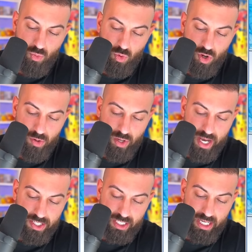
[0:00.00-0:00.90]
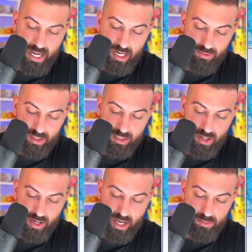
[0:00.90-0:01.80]
what we actually get out of it.
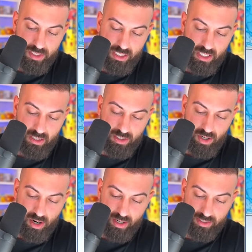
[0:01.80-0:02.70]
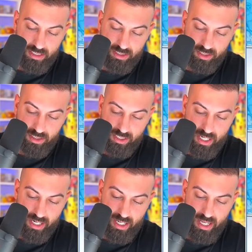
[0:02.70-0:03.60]
So okay, I'm seeing cards. That's a good
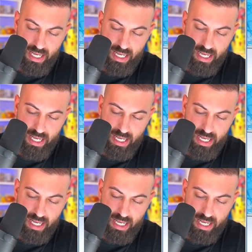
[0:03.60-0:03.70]
sign.